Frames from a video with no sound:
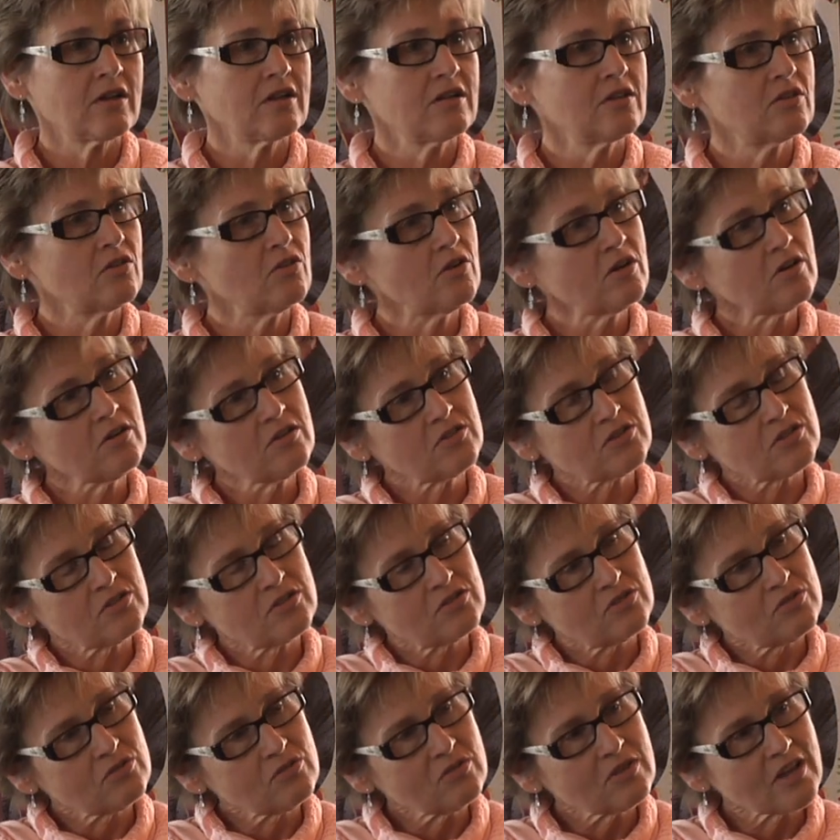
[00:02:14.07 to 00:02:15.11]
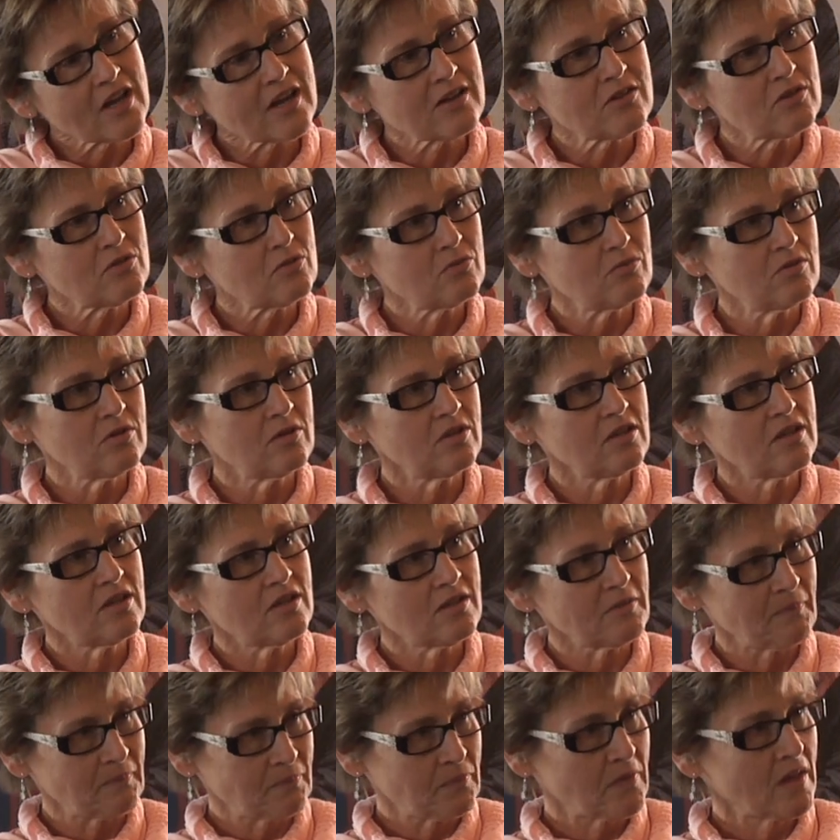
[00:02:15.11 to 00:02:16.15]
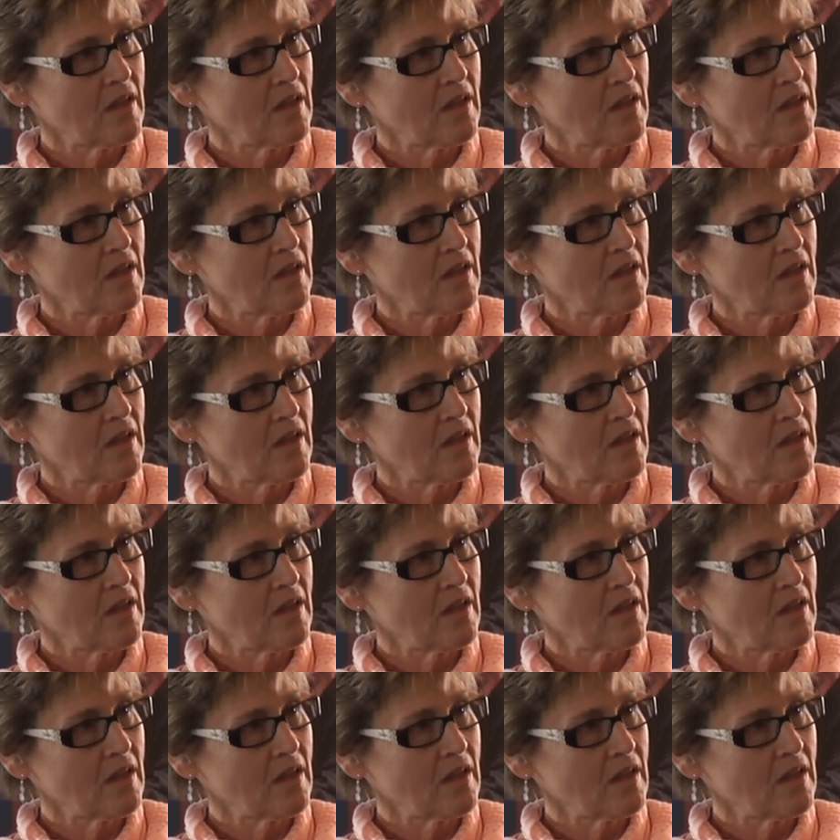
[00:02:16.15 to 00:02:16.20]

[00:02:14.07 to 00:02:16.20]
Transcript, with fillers: And in order to do that, you really